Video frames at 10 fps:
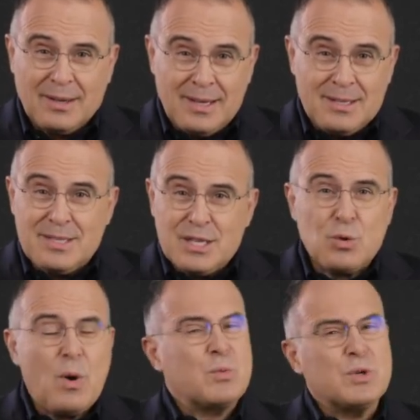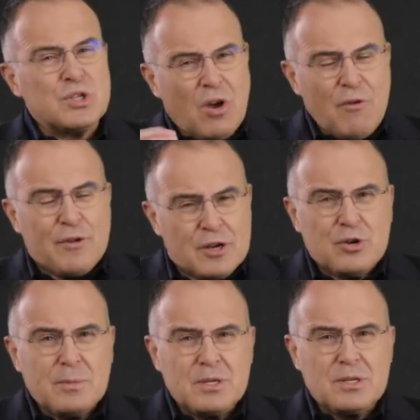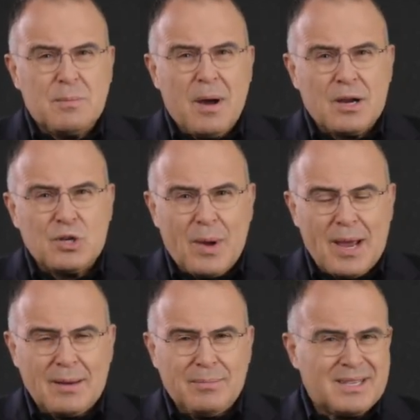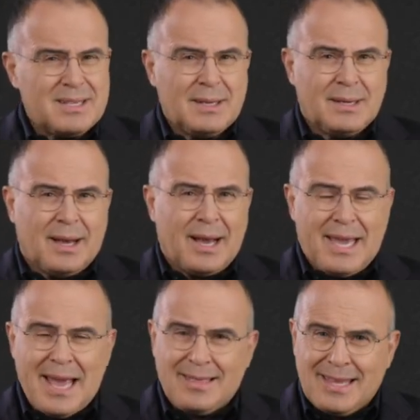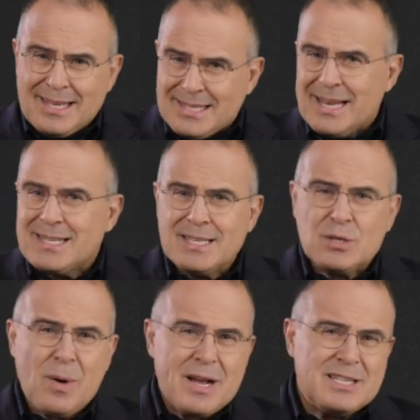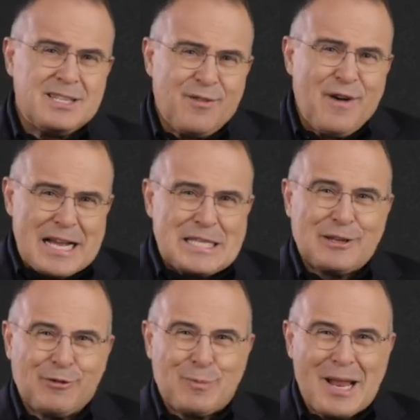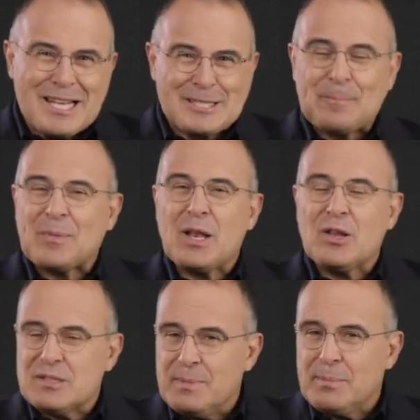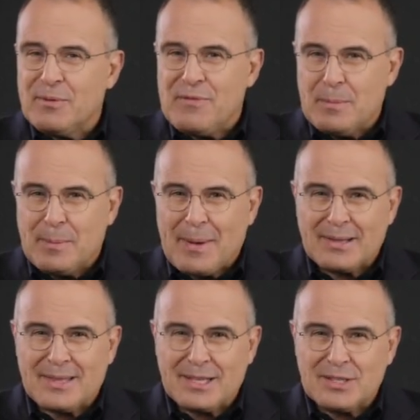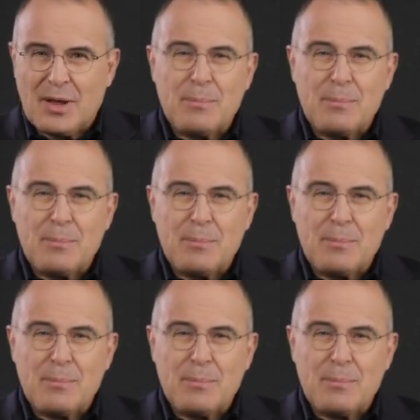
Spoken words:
is this quote, which is often attributed to Mark Twain, but again, the internet is quite a divisive place, and lots of people fib about things.